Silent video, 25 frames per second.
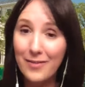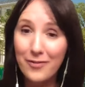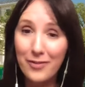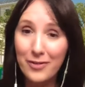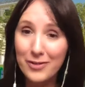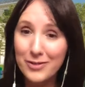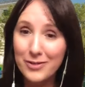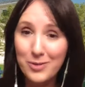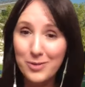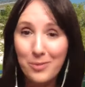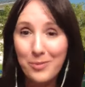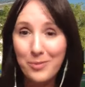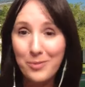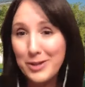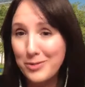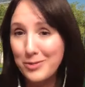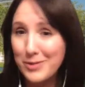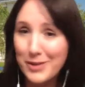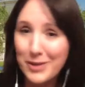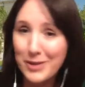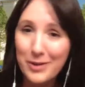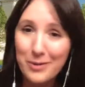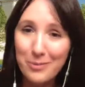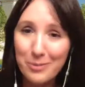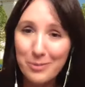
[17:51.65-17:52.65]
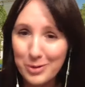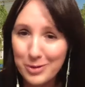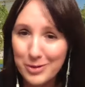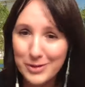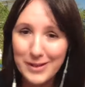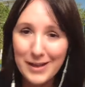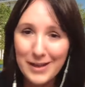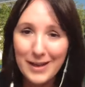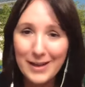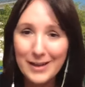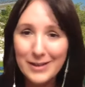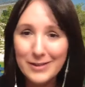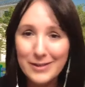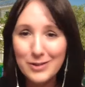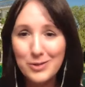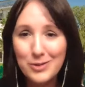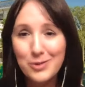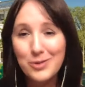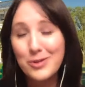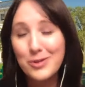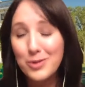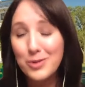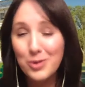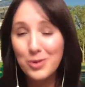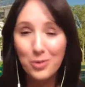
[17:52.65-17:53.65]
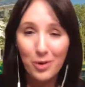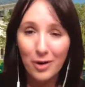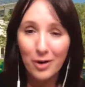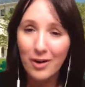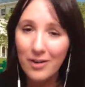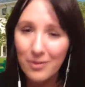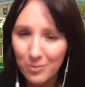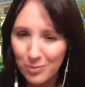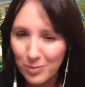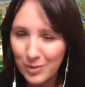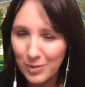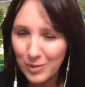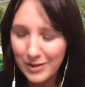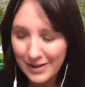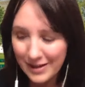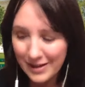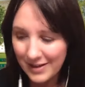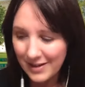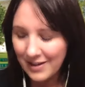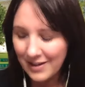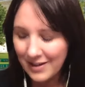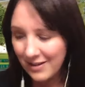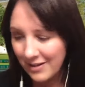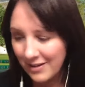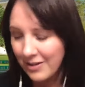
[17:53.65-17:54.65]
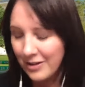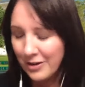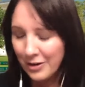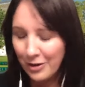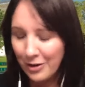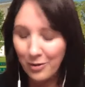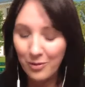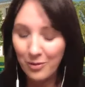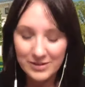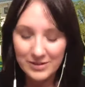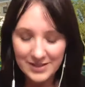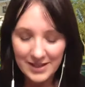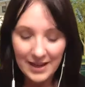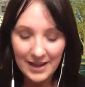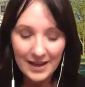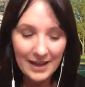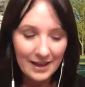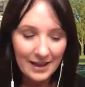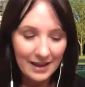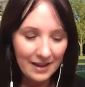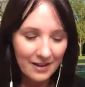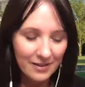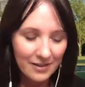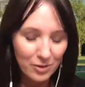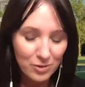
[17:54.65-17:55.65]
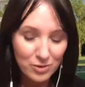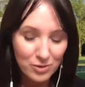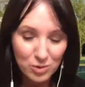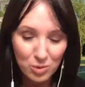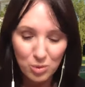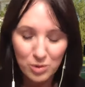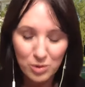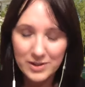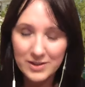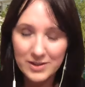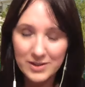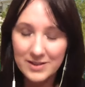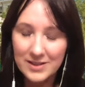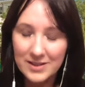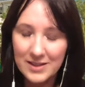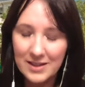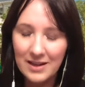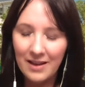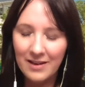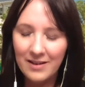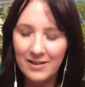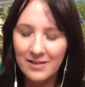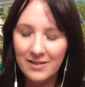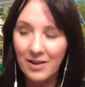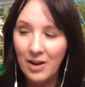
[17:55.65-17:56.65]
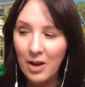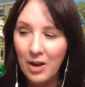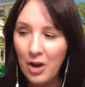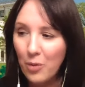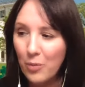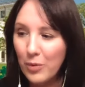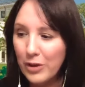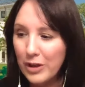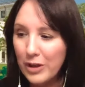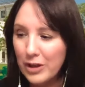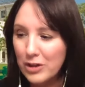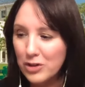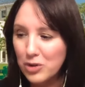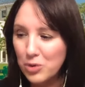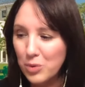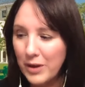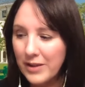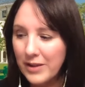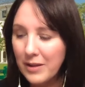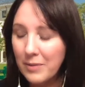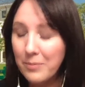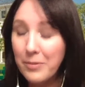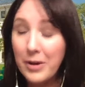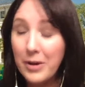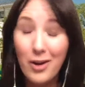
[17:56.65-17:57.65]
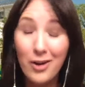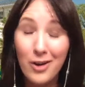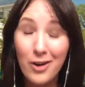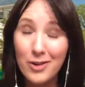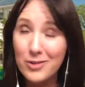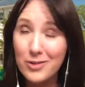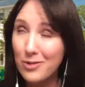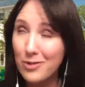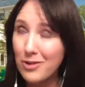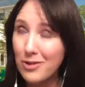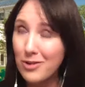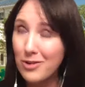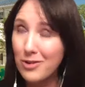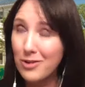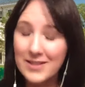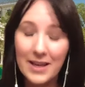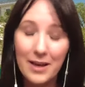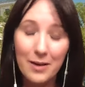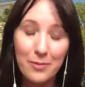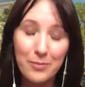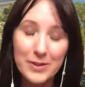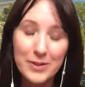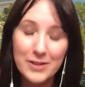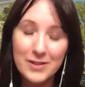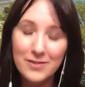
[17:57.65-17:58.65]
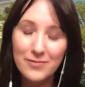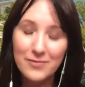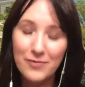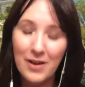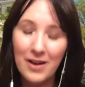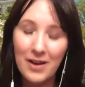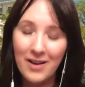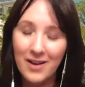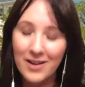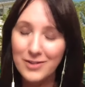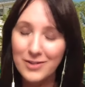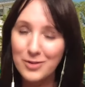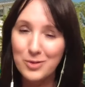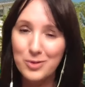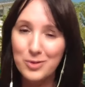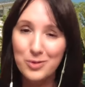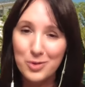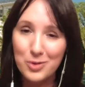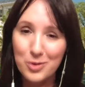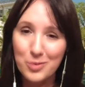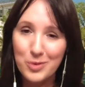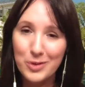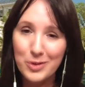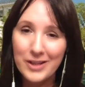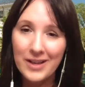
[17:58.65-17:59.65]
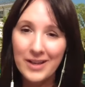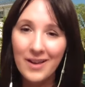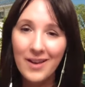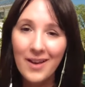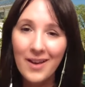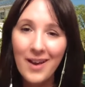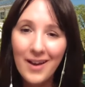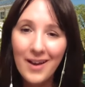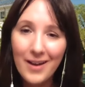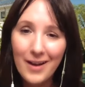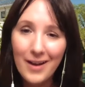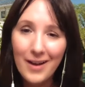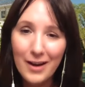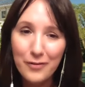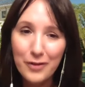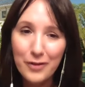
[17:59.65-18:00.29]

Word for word: not even so much with the computer science students who are really you know taking those courses and, and really enjoying them but all across campus uh, students are really kind